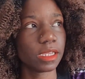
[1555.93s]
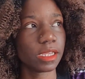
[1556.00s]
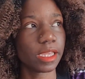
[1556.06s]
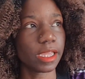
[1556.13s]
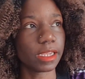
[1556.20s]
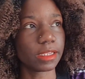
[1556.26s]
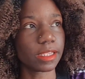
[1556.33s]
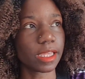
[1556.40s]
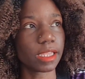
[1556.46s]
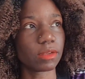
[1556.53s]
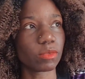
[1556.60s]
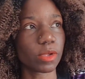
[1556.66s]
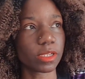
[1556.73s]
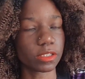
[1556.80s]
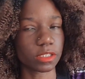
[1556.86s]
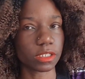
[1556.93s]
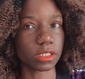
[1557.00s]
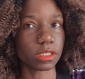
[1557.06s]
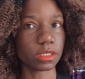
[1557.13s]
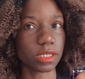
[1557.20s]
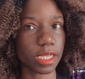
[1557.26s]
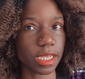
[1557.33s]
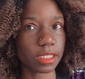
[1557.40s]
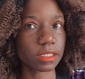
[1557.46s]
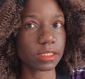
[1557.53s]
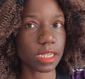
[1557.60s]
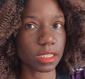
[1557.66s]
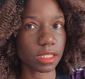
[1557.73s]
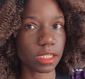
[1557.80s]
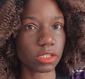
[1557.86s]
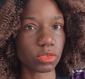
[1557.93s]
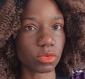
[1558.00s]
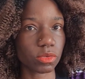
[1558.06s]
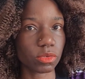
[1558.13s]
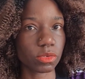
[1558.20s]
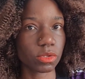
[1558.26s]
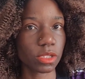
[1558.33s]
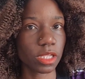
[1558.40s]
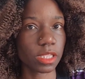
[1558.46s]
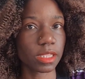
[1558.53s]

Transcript: and then when she gets at the door,